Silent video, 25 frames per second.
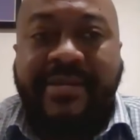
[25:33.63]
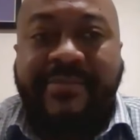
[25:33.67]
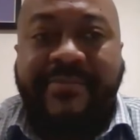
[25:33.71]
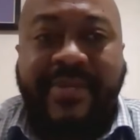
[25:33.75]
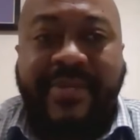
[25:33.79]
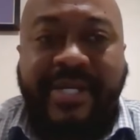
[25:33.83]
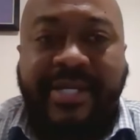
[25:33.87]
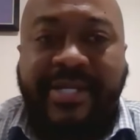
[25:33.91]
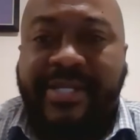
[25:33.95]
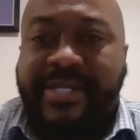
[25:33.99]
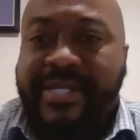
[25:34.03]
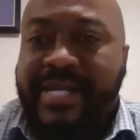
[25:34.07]

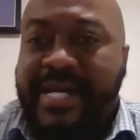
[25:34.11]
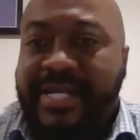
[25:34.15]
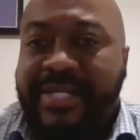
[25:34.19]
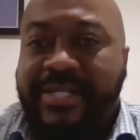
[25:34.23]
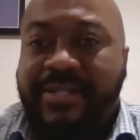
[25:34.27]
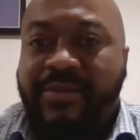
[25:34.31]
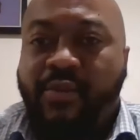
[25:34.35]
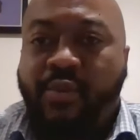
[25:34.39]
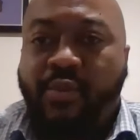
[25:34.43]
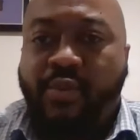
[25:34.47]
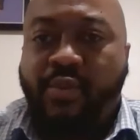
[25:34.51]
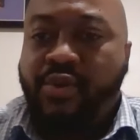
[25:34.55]
because
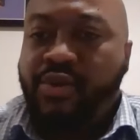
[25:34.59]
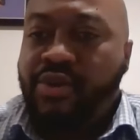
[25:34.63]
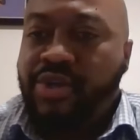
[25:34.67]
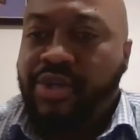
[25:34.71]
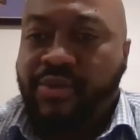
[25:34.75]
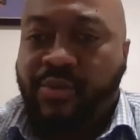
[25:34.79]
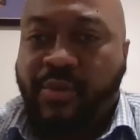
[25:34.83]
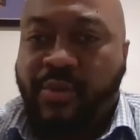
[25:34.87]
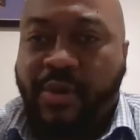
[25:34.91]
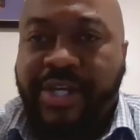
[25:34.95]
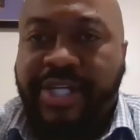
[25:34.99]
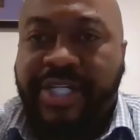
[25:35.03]
that's who
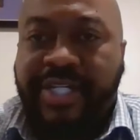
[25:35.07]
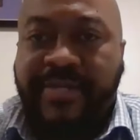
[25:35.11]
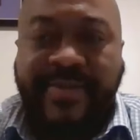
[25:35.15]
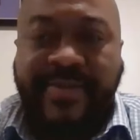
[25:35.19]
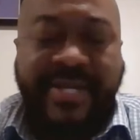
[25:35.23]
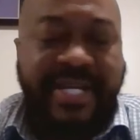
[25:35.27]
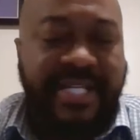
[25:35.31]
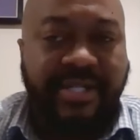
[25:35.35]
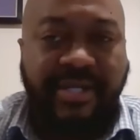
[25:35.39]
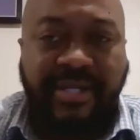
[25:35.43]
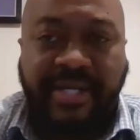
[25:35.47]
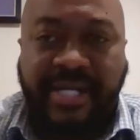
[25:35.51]
you worship,
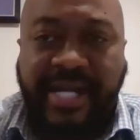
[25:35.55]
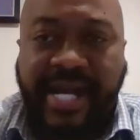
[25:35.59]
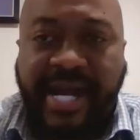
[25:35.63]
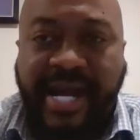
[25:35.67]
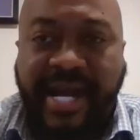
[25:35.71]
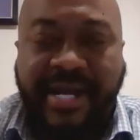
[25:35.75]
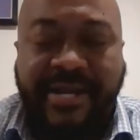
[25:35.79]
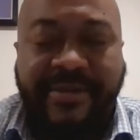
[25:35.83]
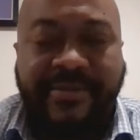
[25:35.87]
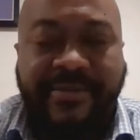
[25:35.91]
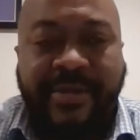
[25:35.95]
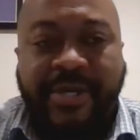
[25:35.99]
that's your
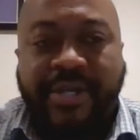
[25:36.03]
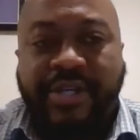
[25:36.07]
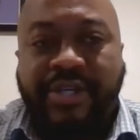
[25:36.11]
God.